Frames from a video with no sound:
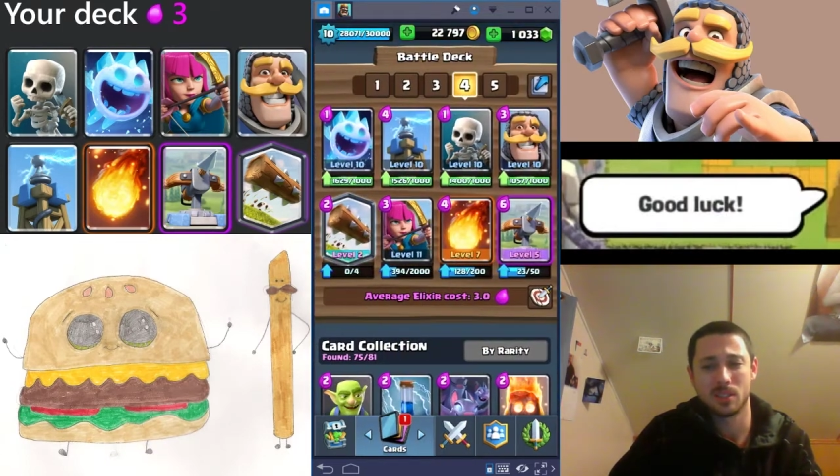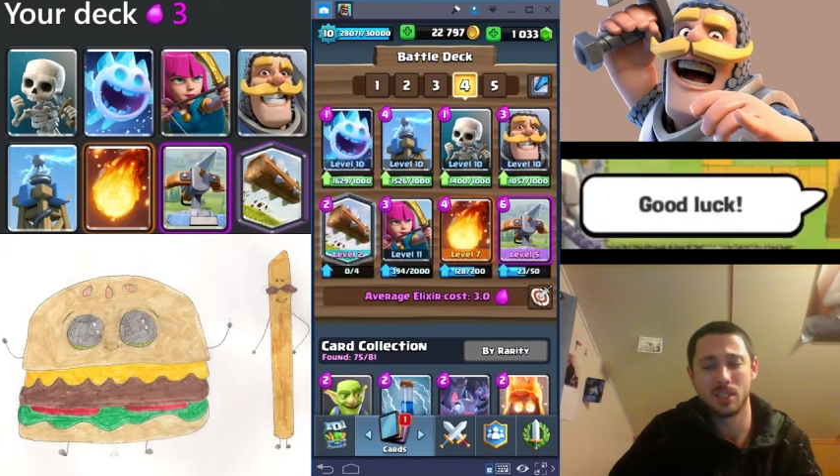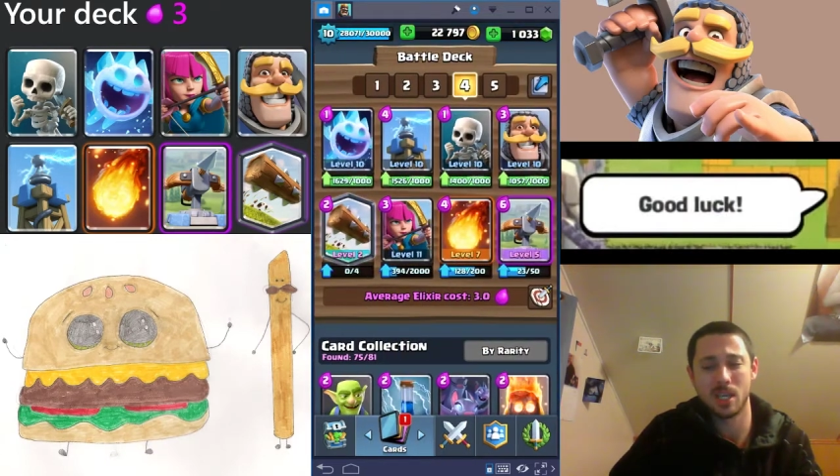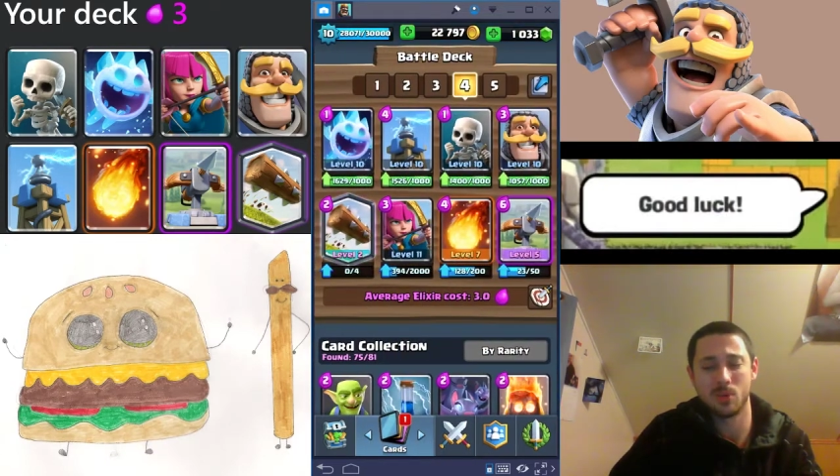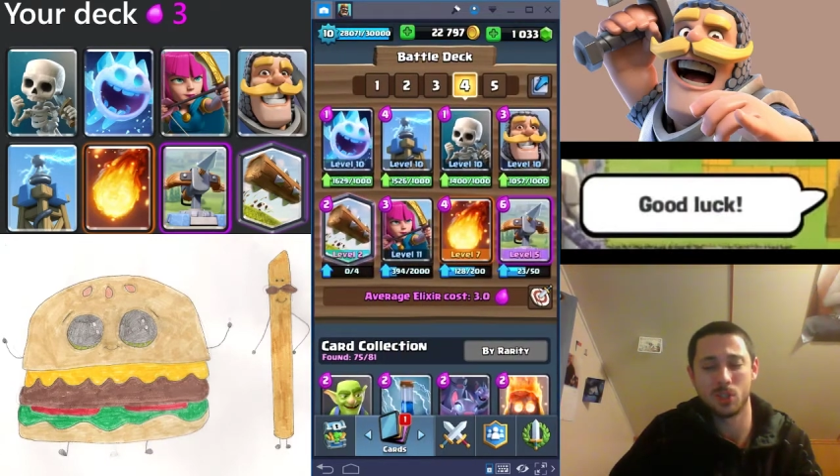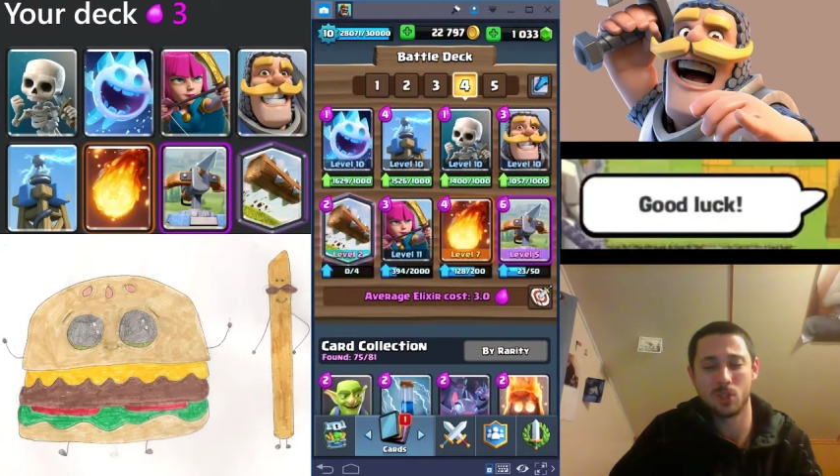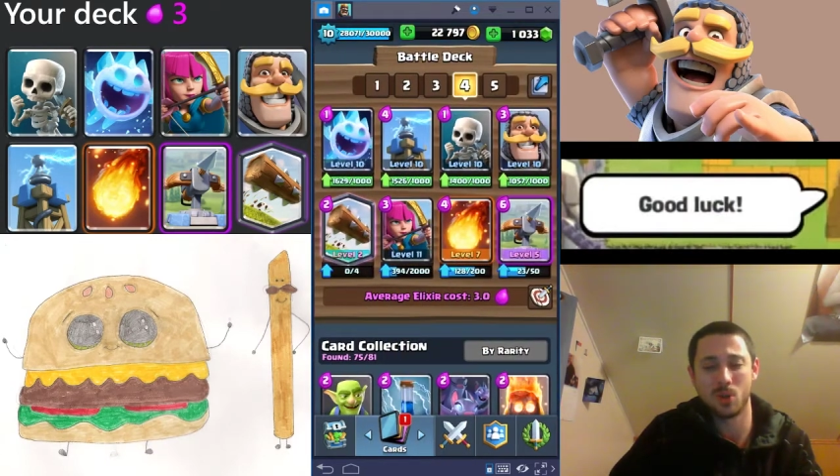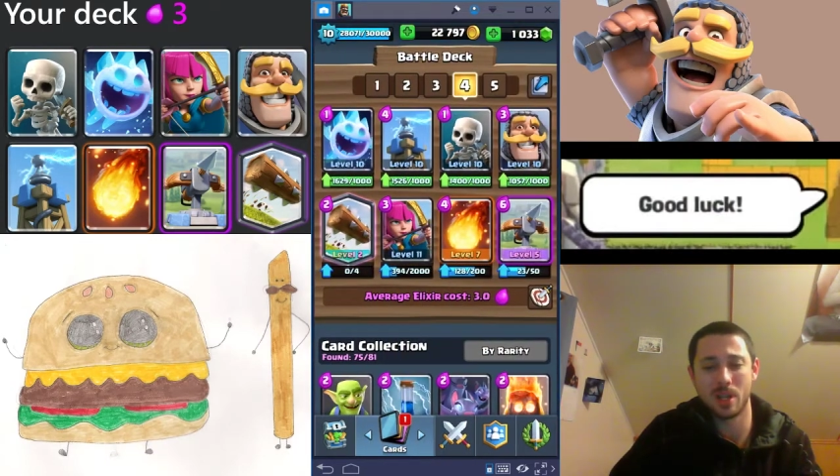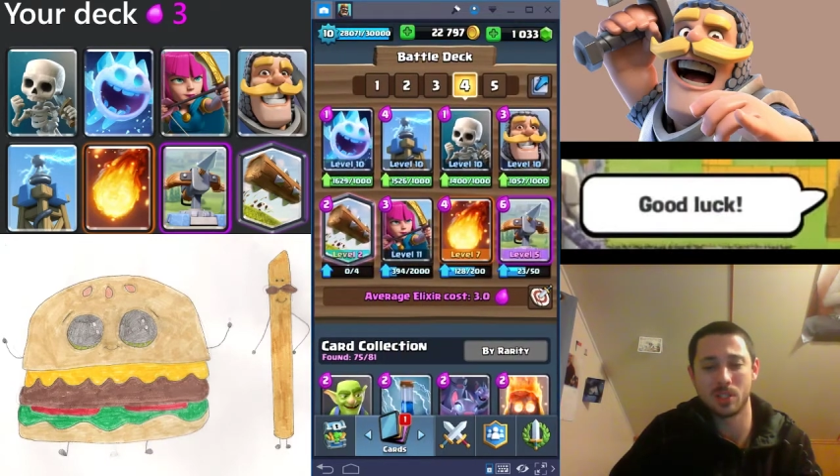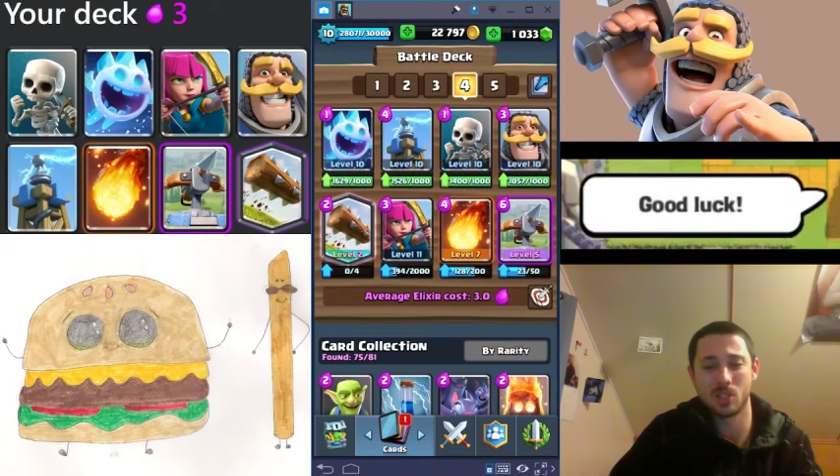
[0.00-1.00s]
take it with a
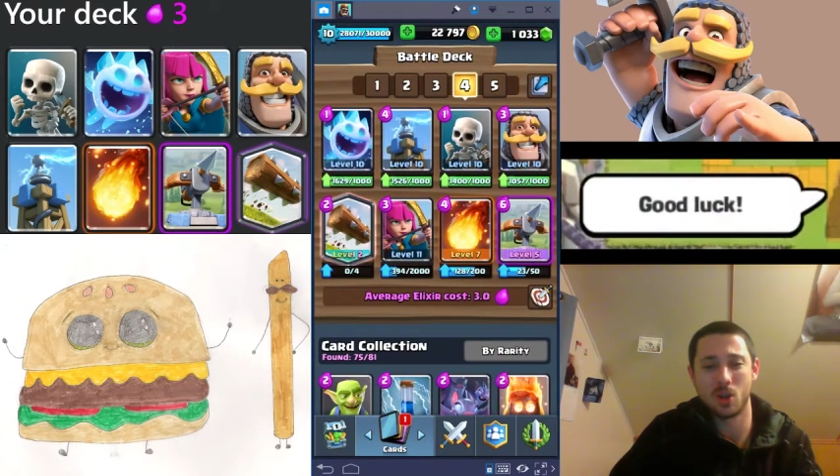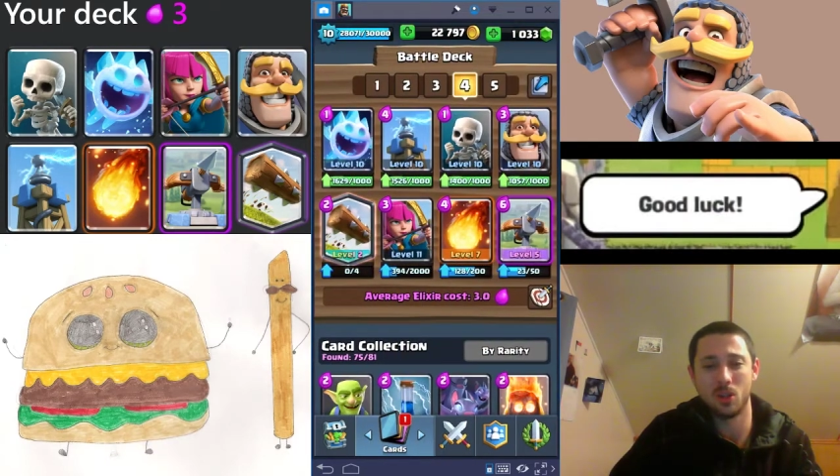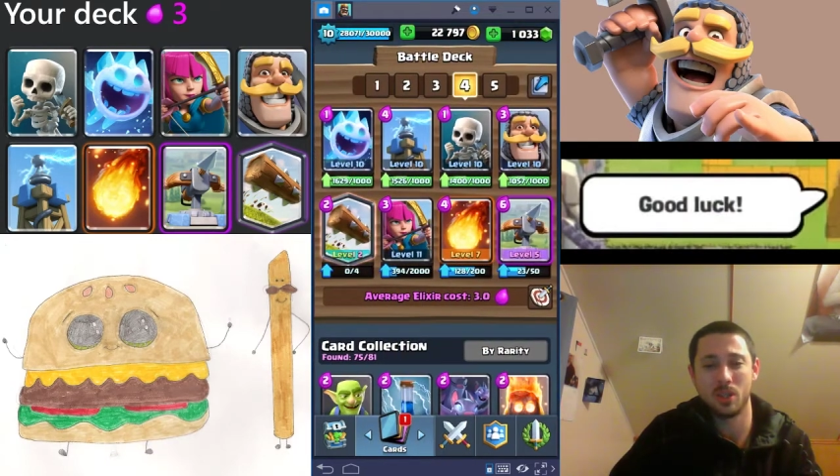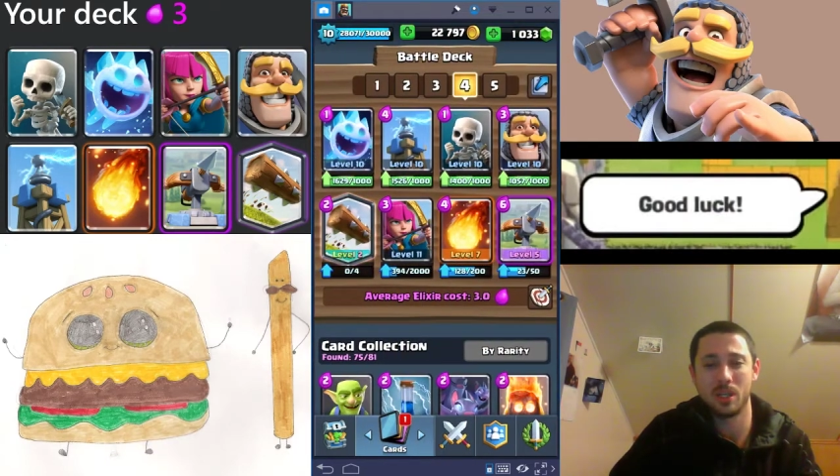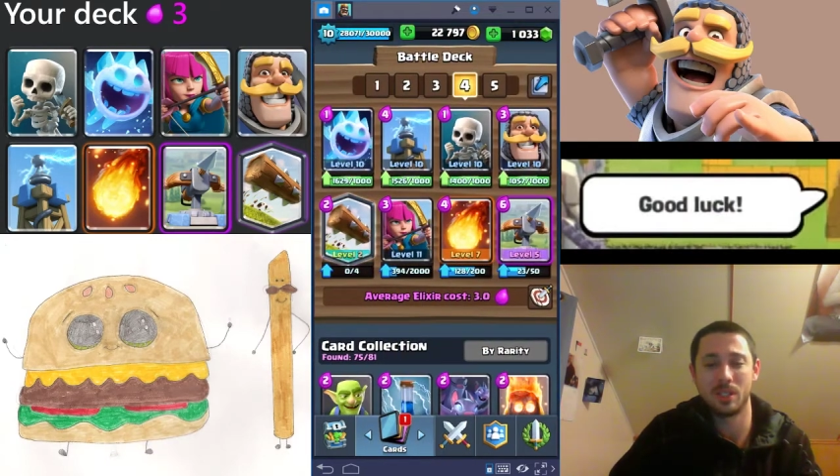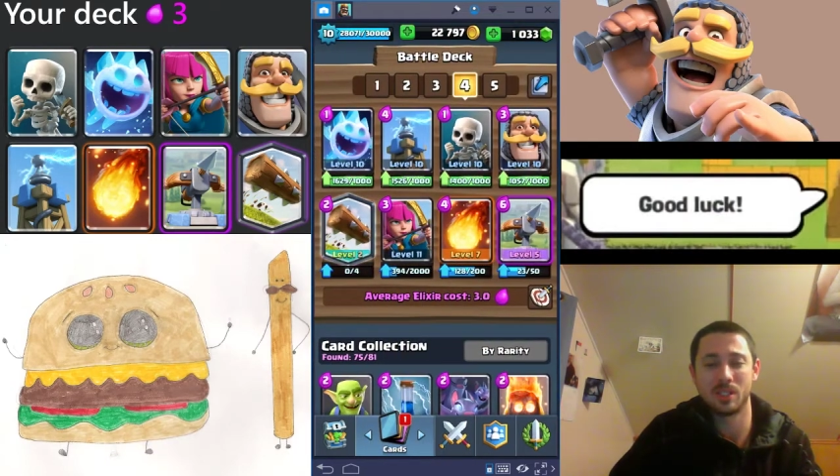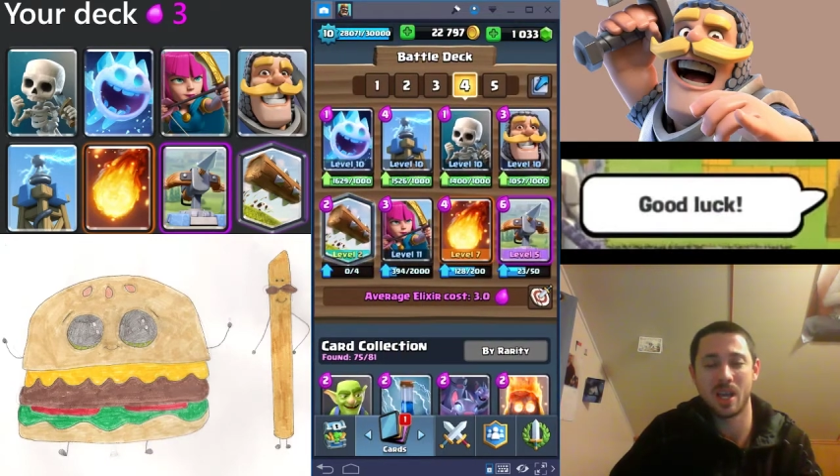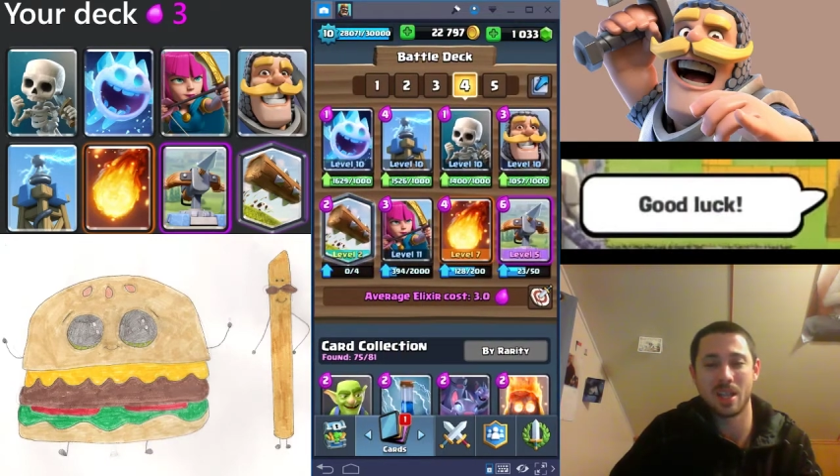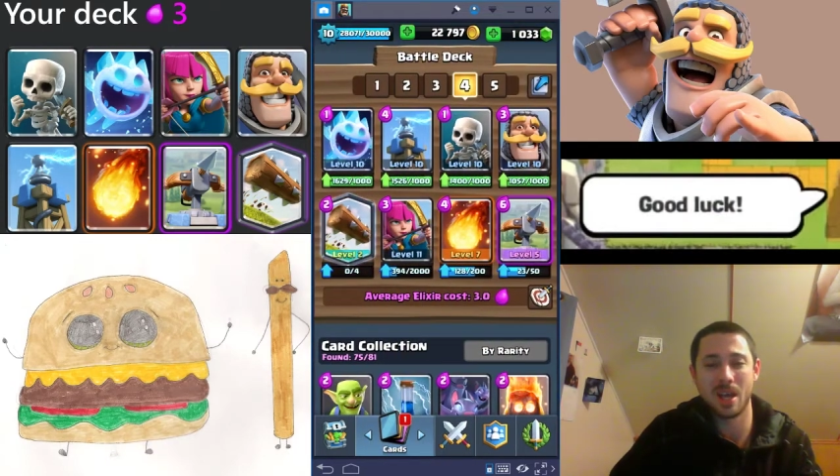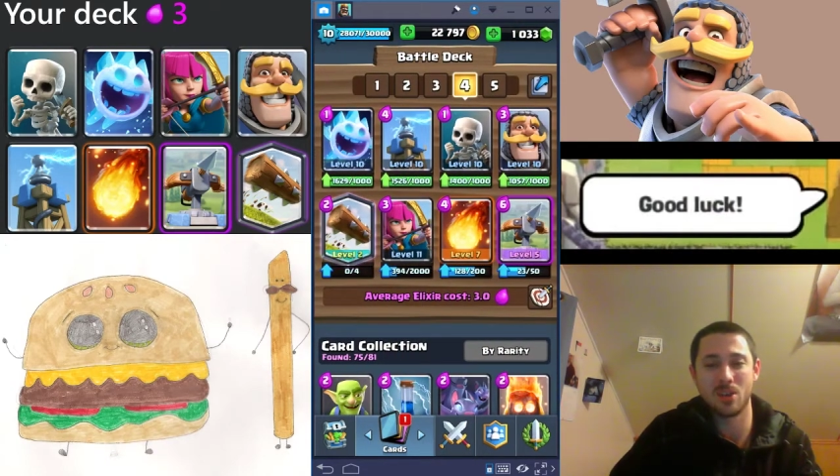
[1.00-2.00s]
grain of salt and
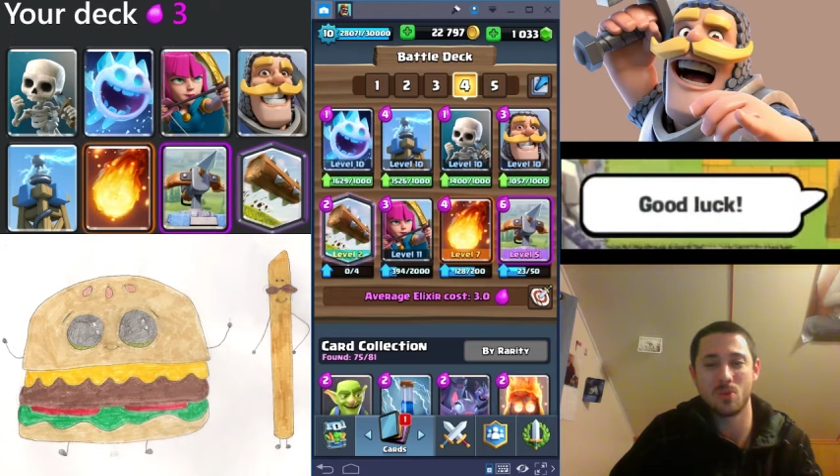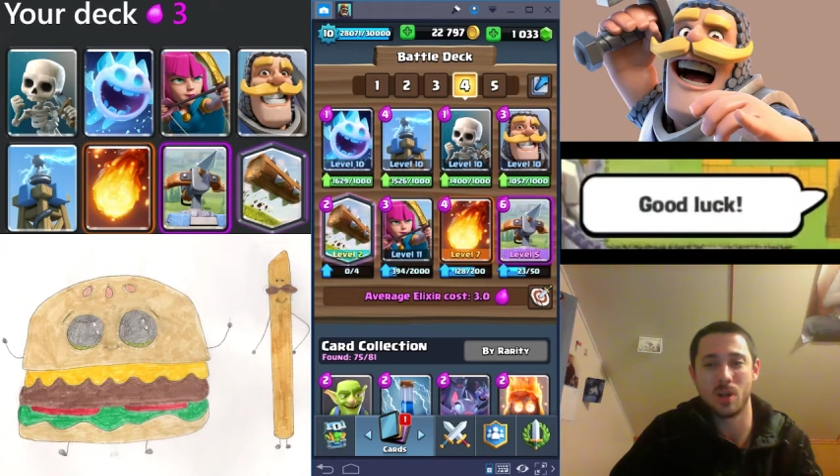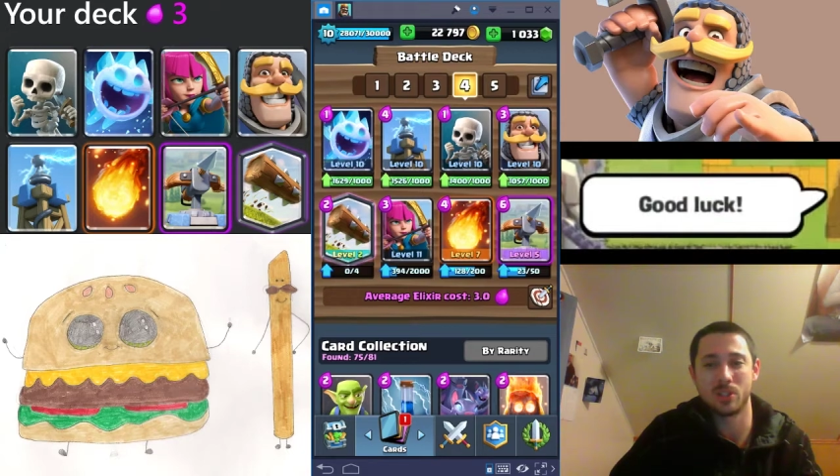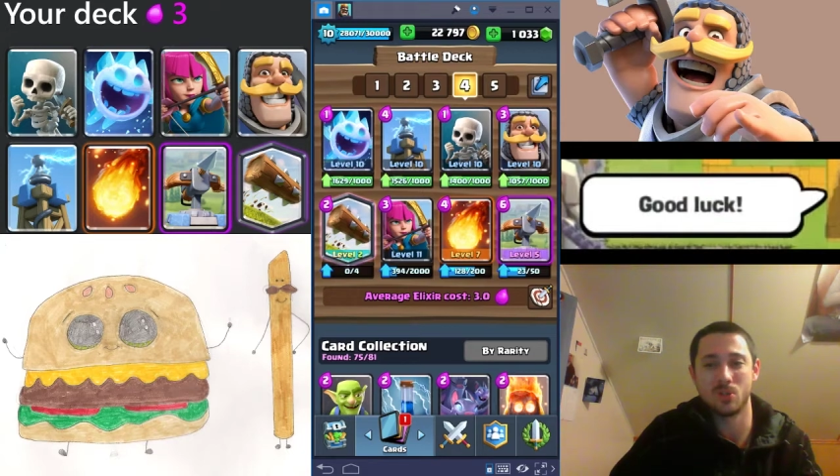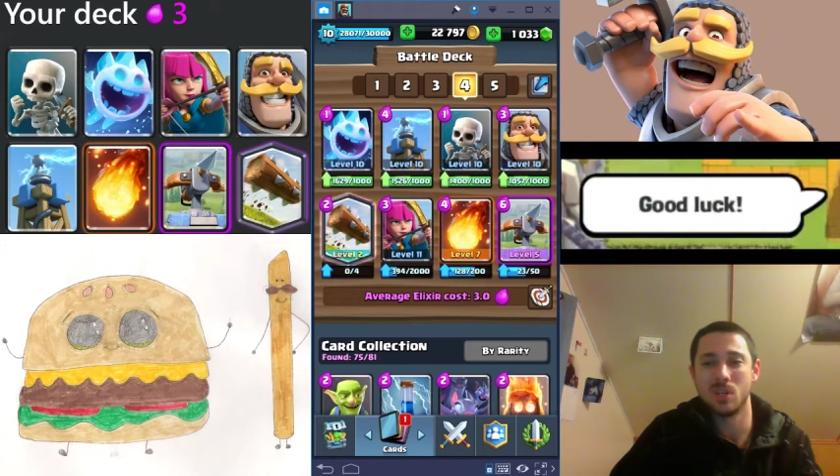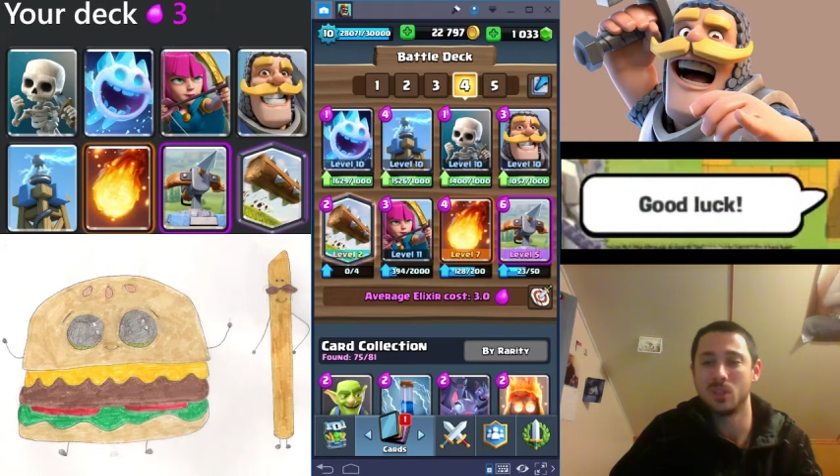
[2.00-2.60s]
decide how you want to.